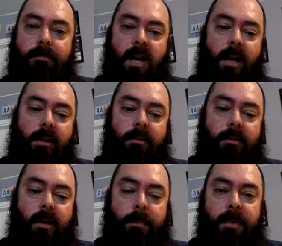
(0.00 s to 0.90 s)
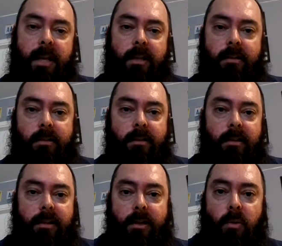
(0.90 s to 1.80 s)
I'll update in
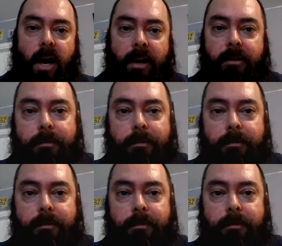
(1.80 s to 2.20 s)
a little while.